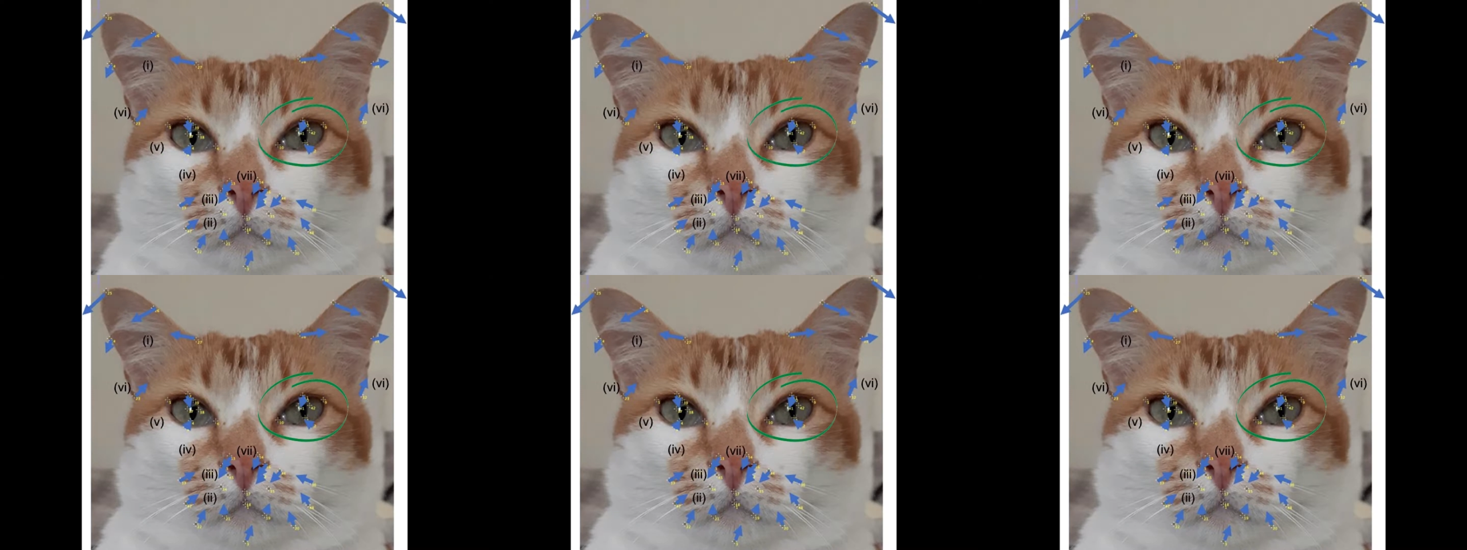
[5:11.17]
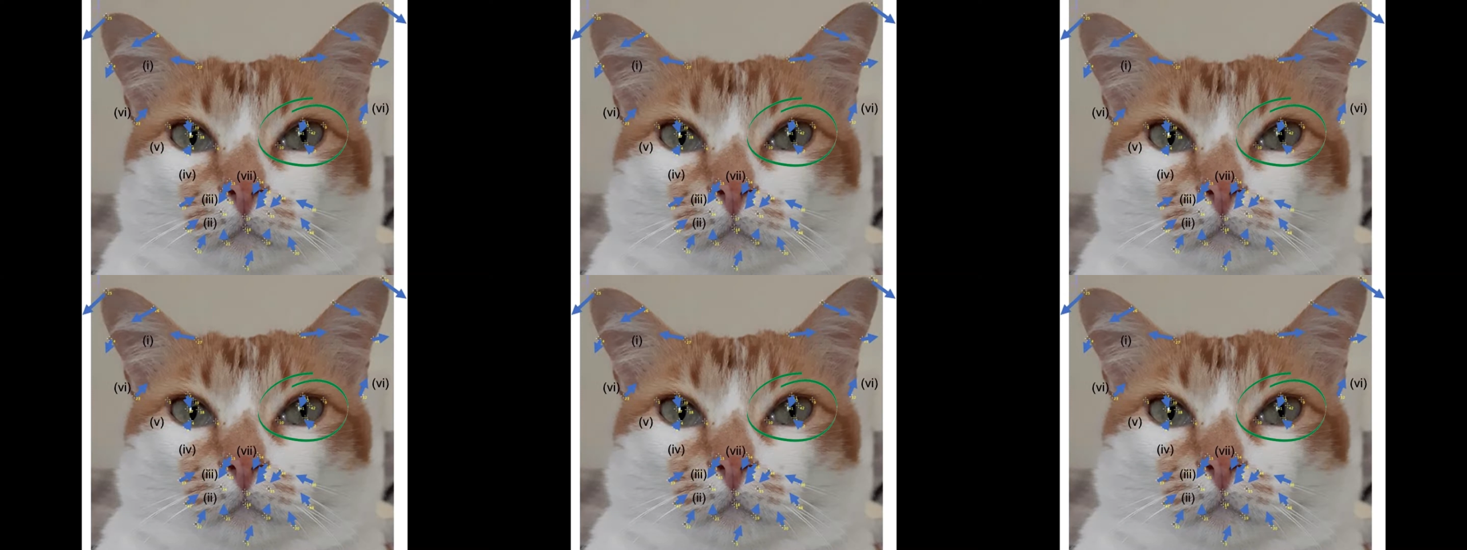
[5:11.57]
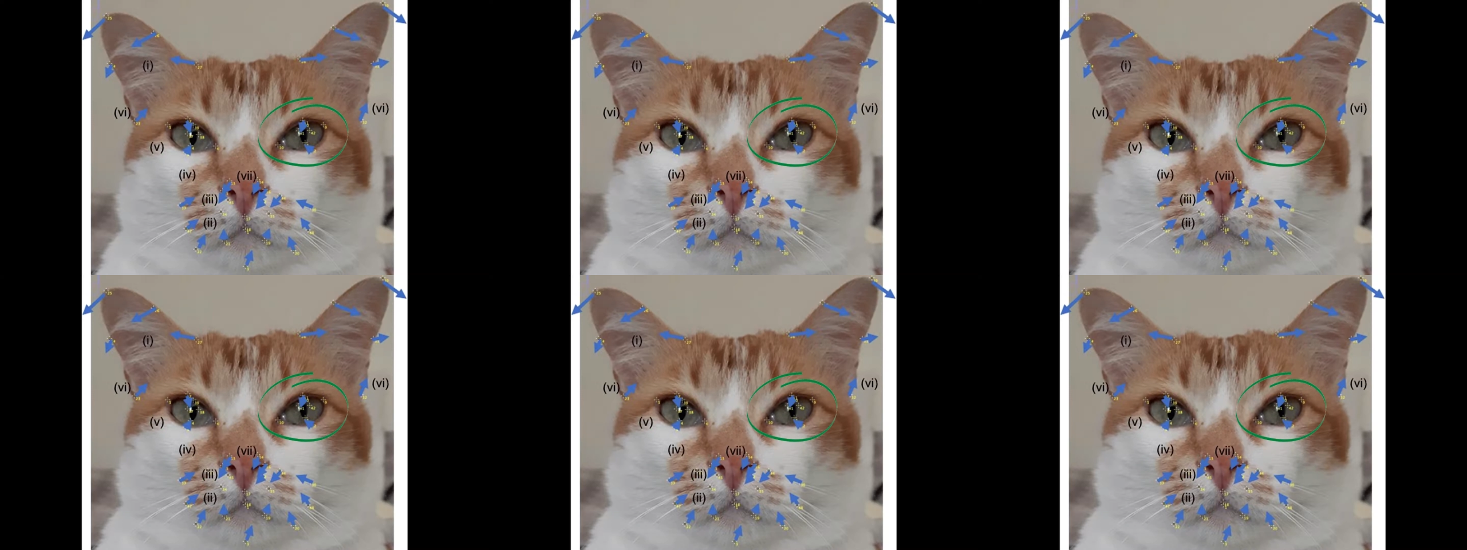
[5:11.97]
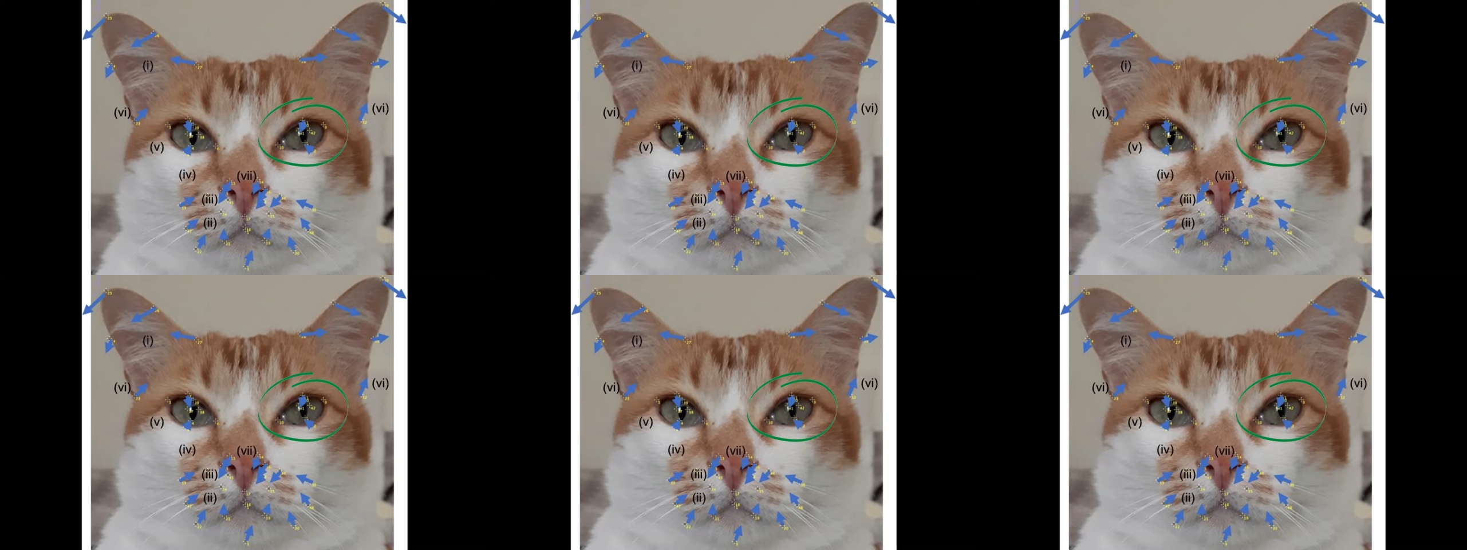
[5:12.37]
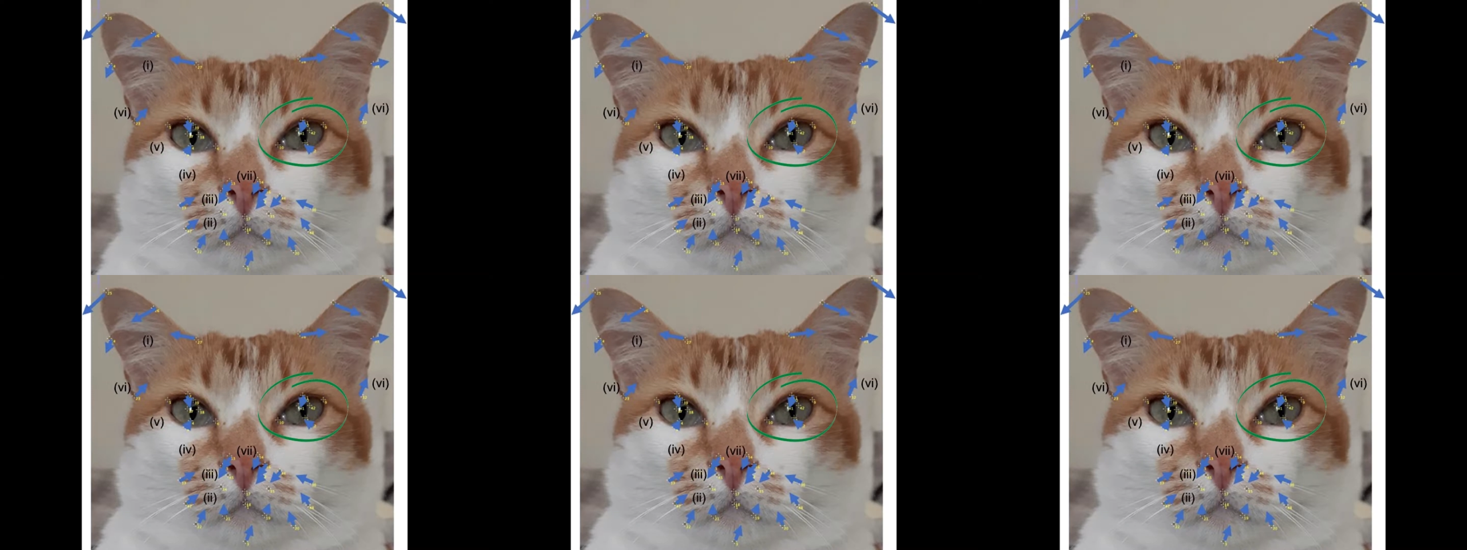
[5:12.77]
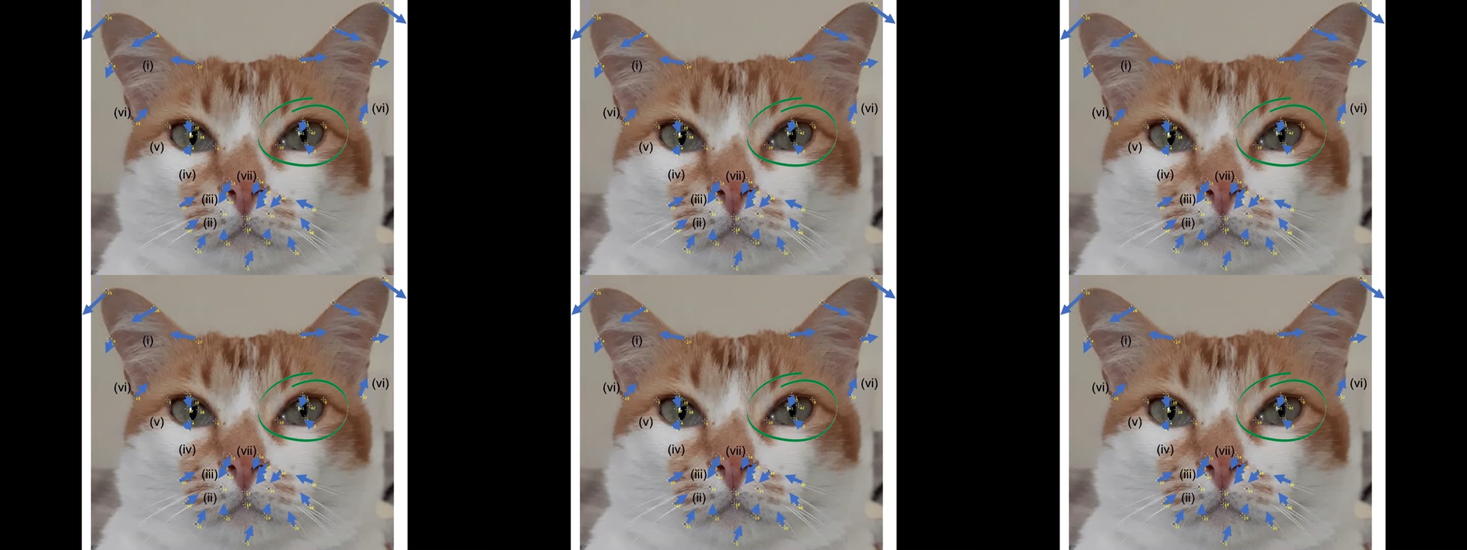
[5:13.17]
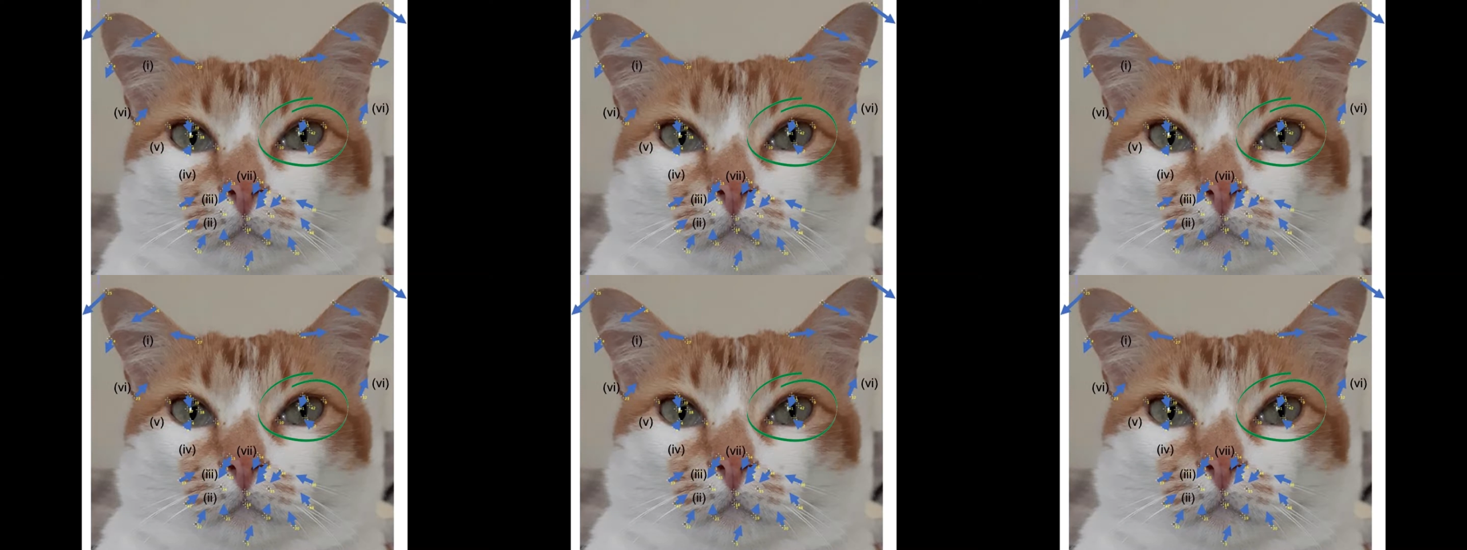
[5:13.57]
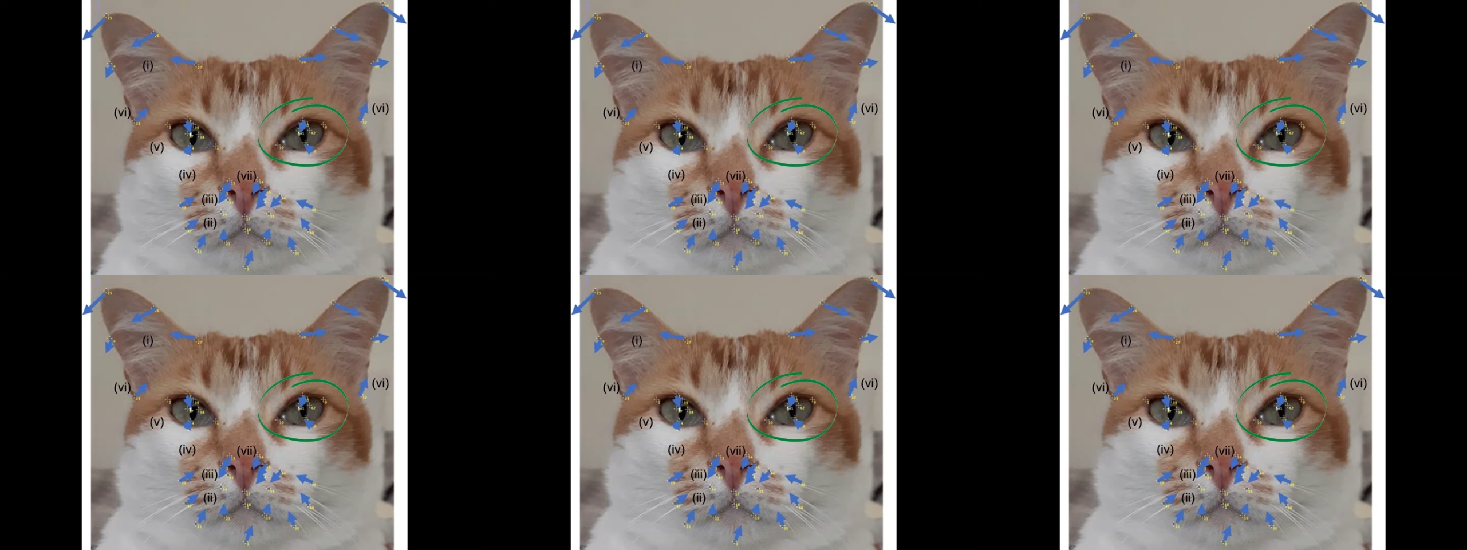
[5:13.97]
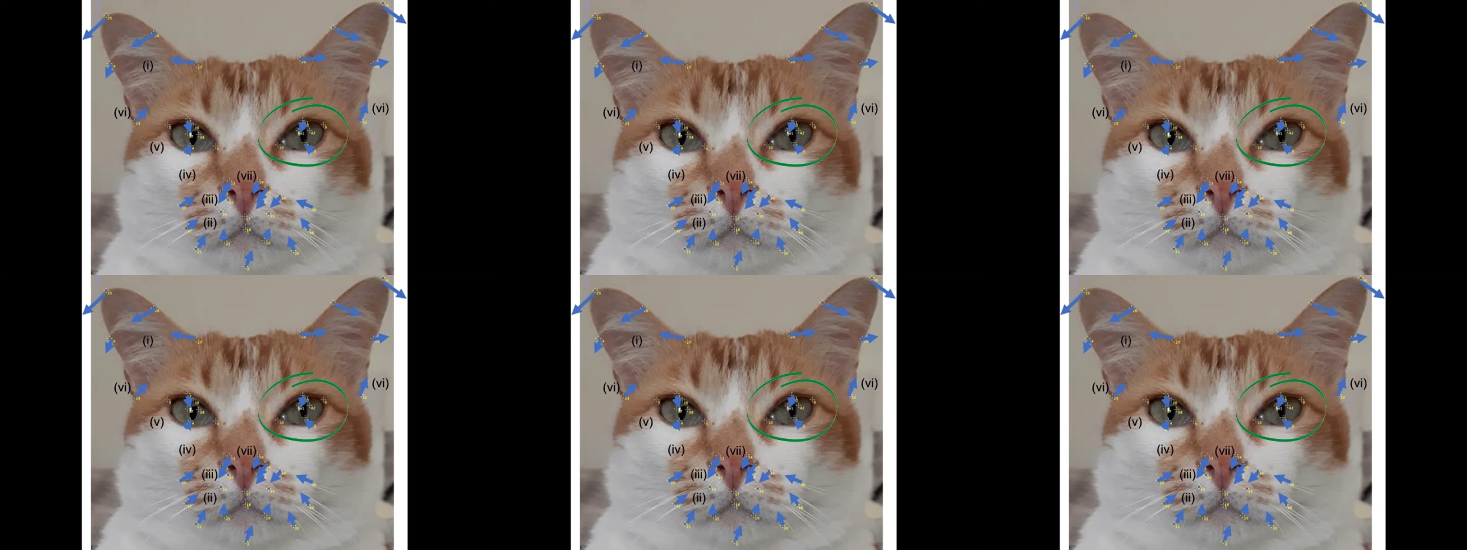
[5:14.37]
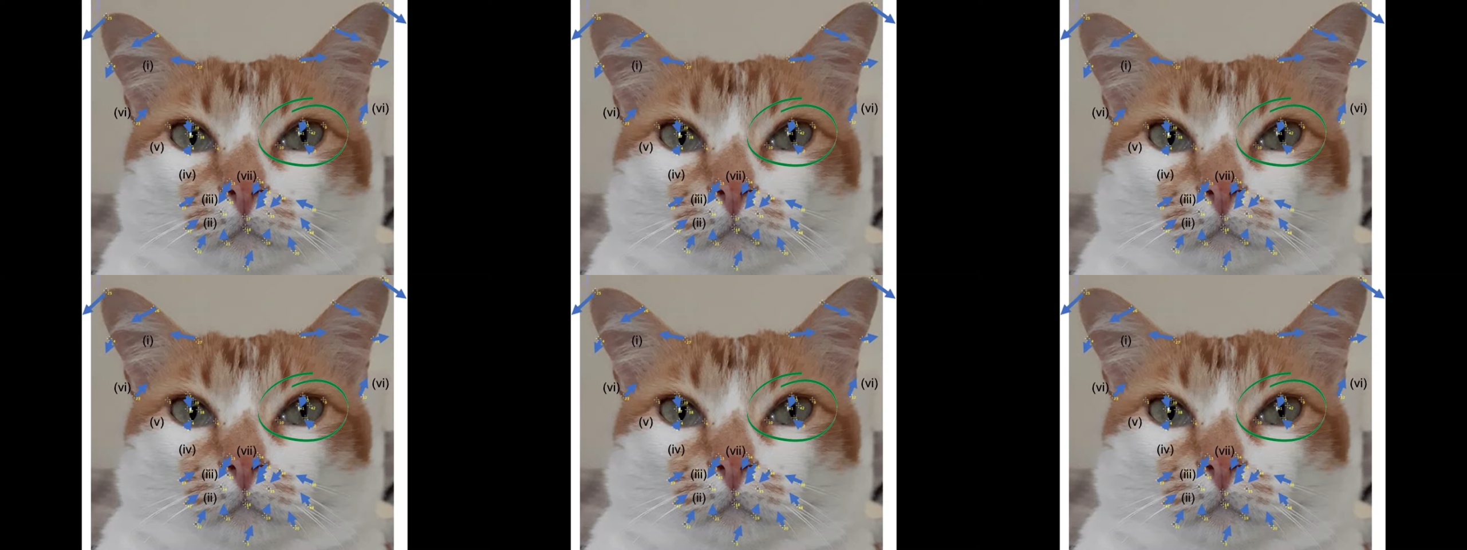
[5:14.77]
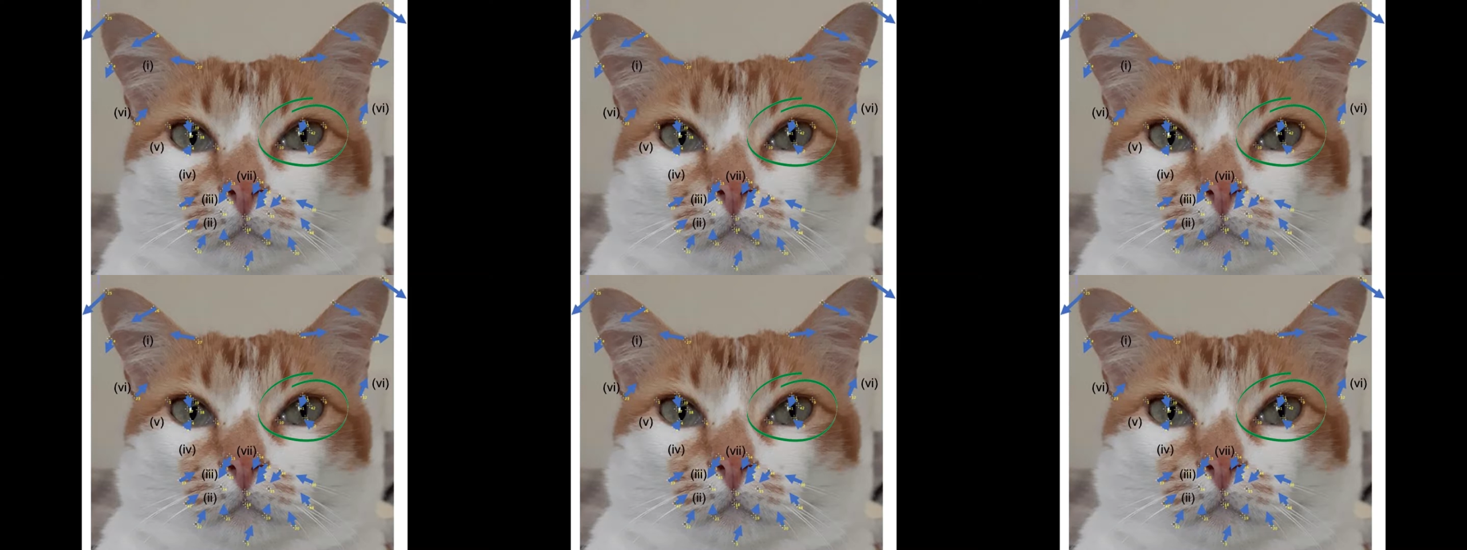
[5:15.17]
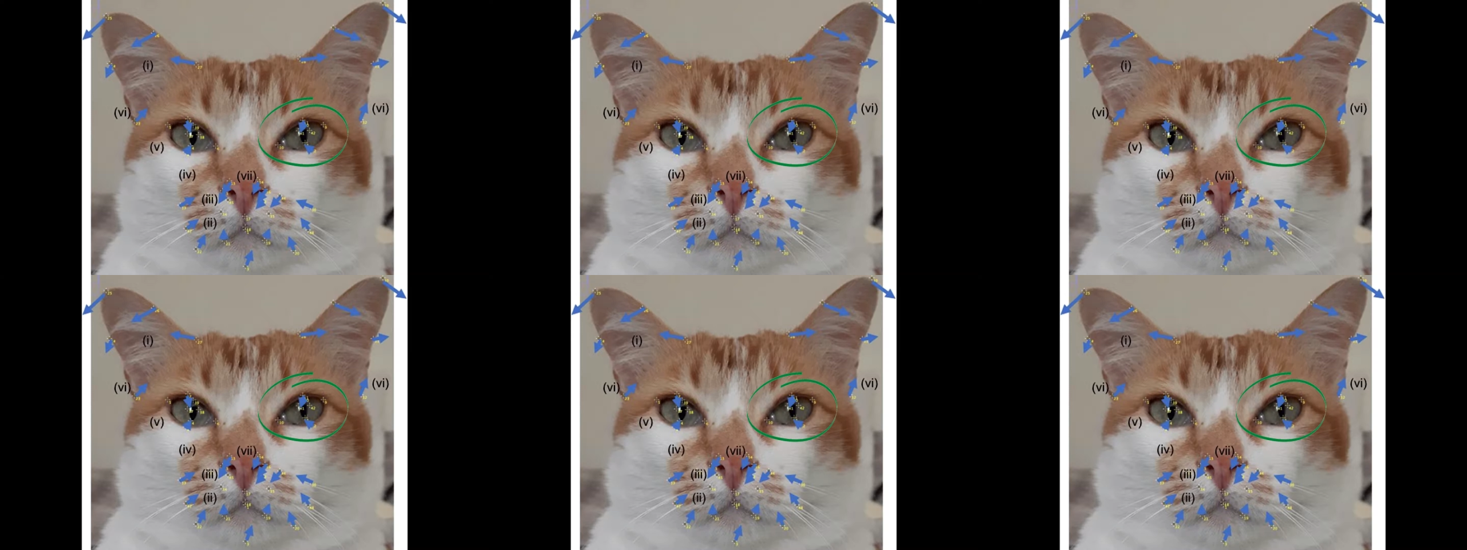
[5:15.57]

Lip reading: No face is visible, so there are no lips to read.